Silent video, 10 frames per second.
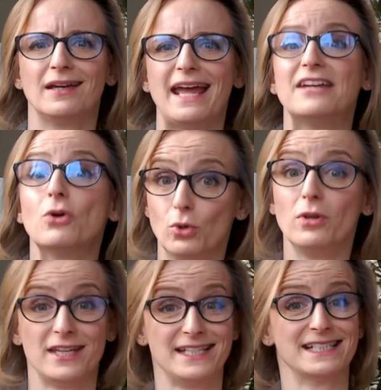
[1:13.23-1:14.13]
And all
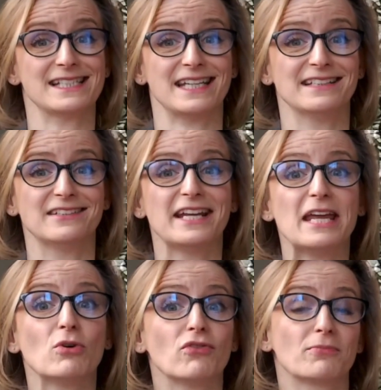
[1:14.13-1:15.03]
this in the
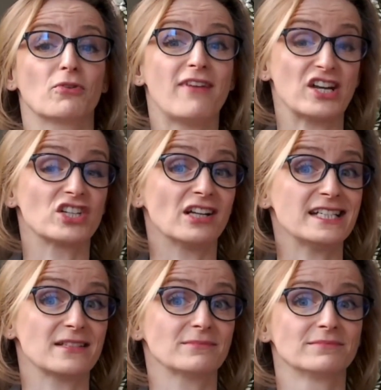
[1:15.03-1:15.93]
name of
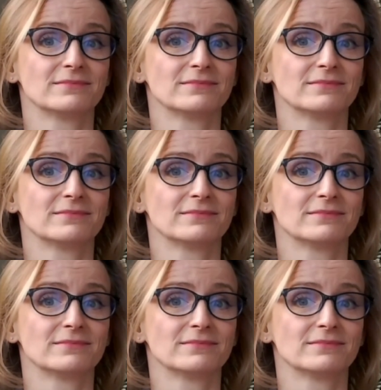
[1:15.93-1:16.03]
professionalism?